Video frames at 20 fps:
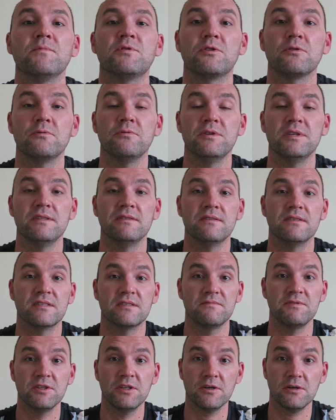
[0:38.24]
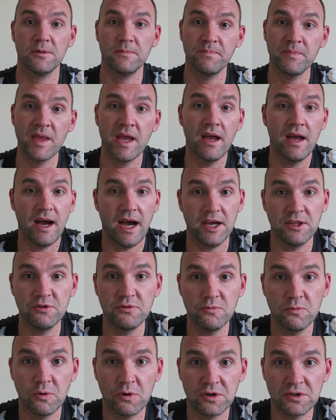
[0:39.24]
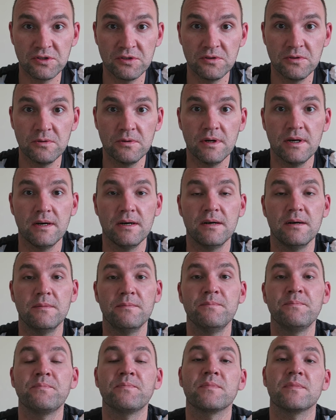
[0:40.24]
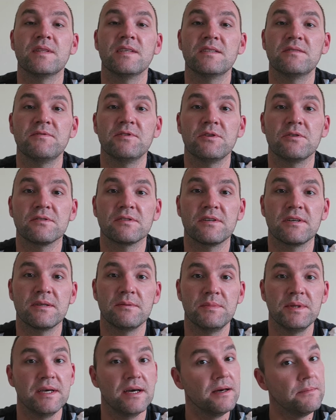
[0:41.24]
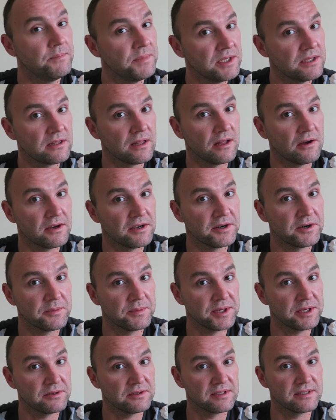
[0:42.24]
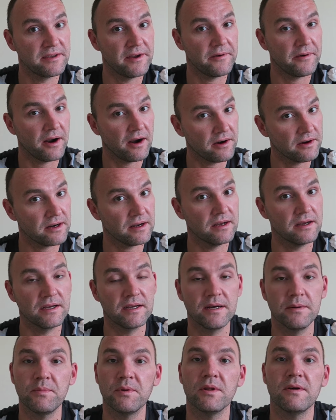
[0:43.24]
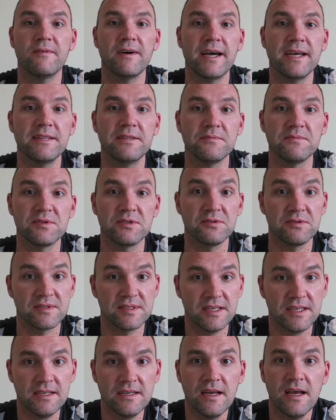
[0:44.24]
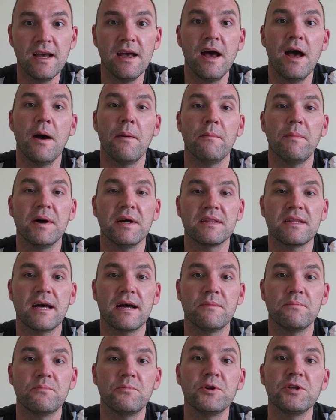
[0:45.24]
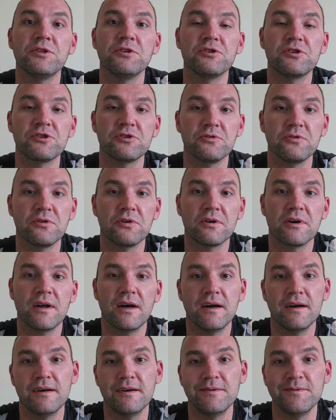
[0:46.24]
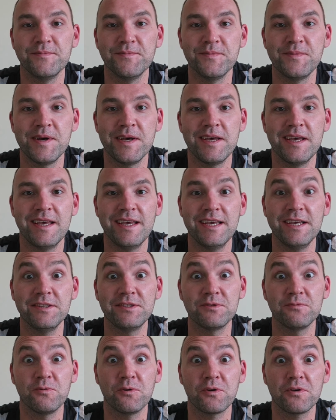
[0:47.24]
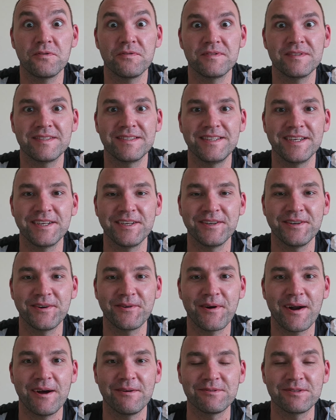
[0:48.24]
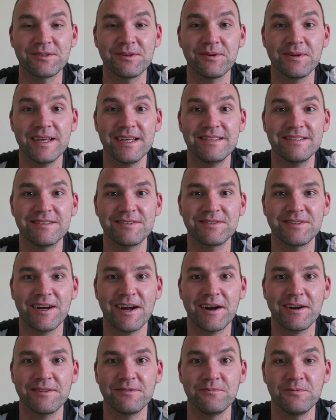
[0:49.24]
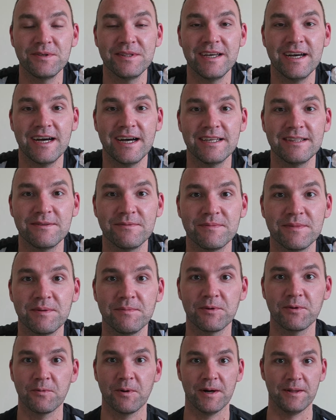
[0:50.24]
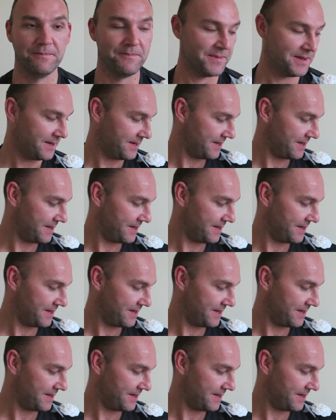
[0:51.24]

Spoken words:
through in this video. I do warn you, this video is gonna be a bit longer because there are a couple of items to see, but I'm pretty sure it's worth sticking around. So let's start with the item number one.